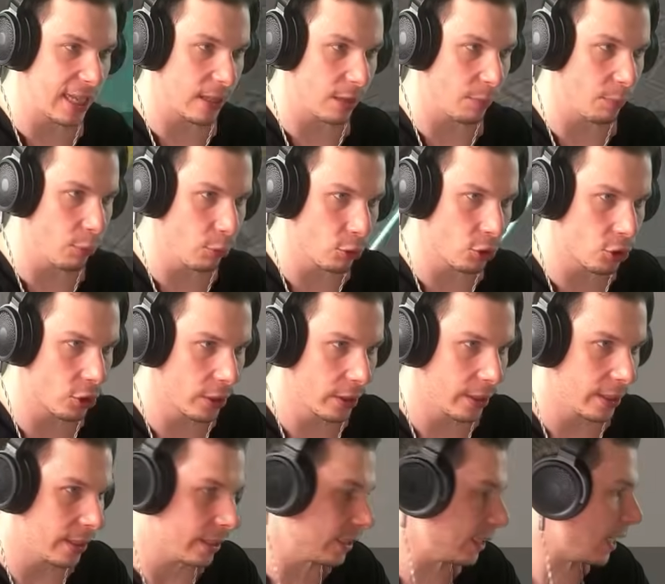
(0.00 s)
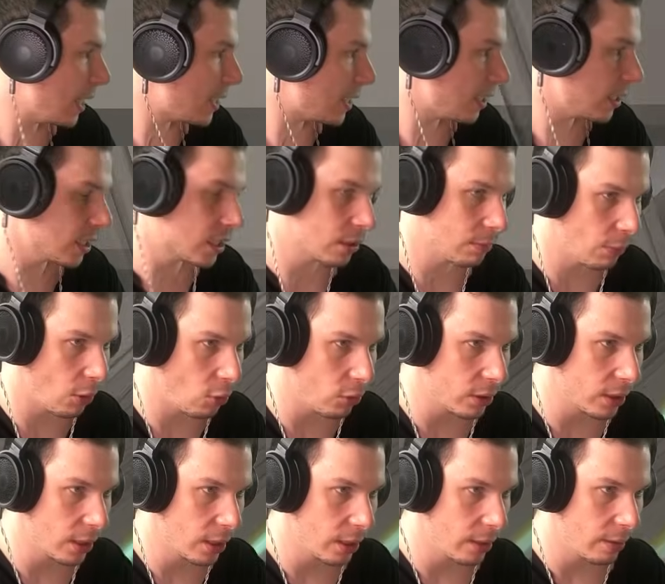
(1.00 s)
our push, get in the smoke,
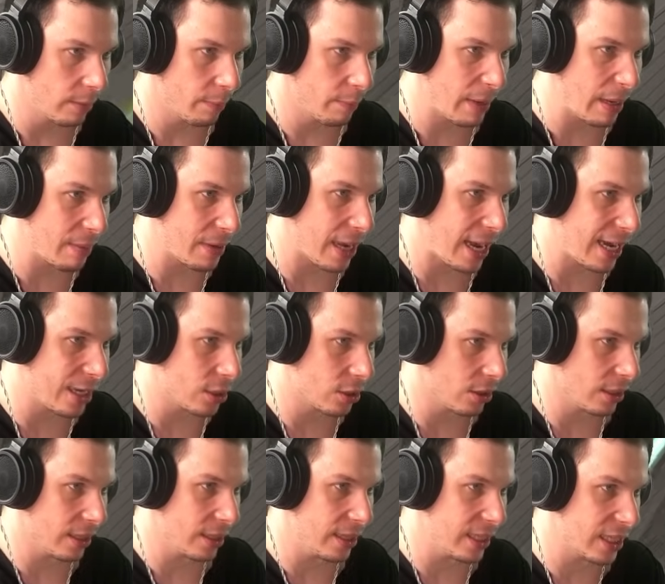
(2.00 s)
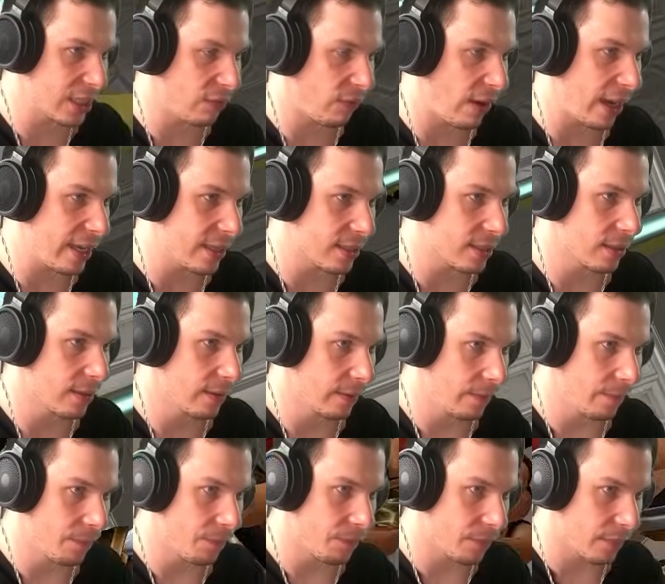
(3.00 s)
maybe isolate this fight,
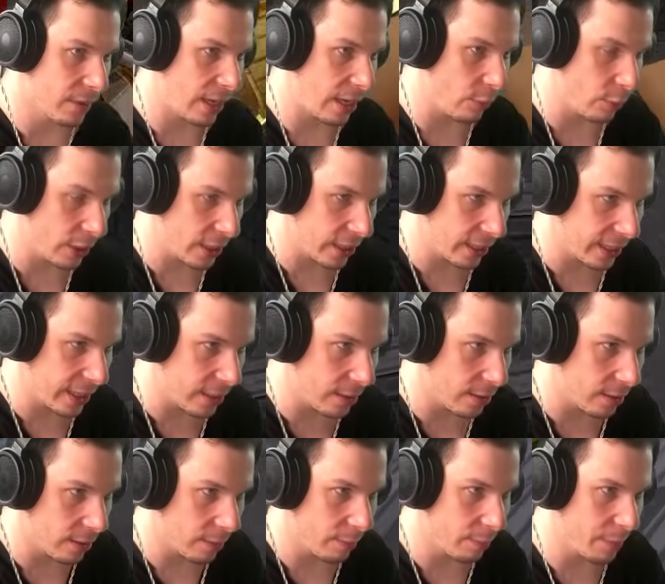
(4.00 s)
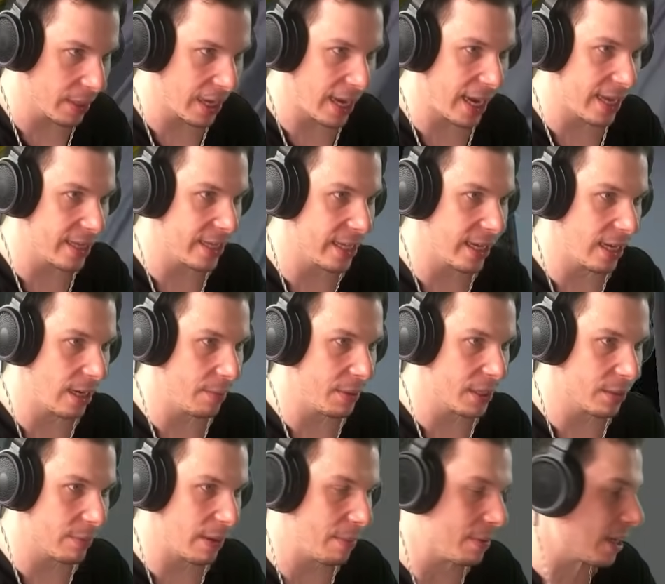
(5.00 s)
then we can get behind the enemies,
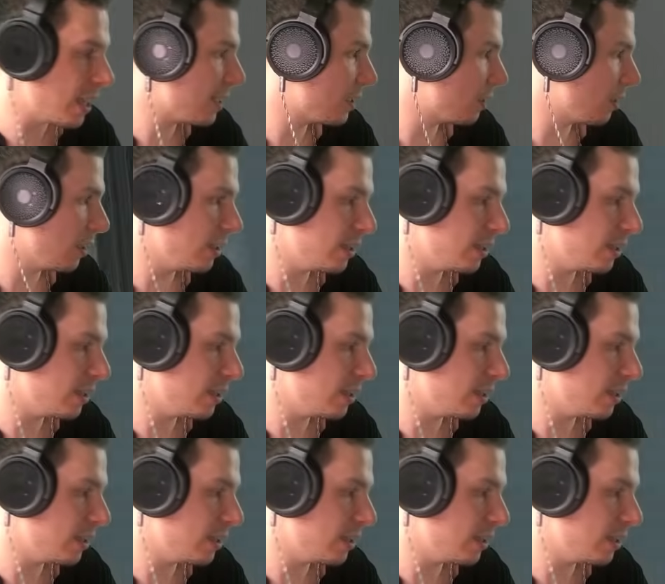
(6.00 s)
maybe isolate